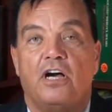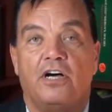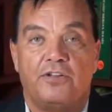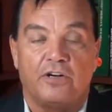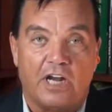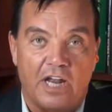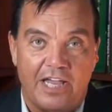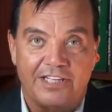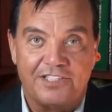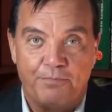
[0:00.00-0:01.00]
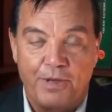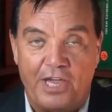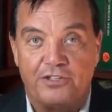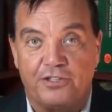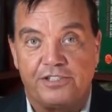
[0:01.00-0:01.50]
on their clients and
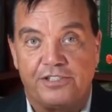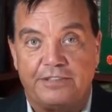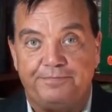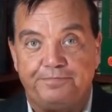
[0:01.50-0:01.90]
patients.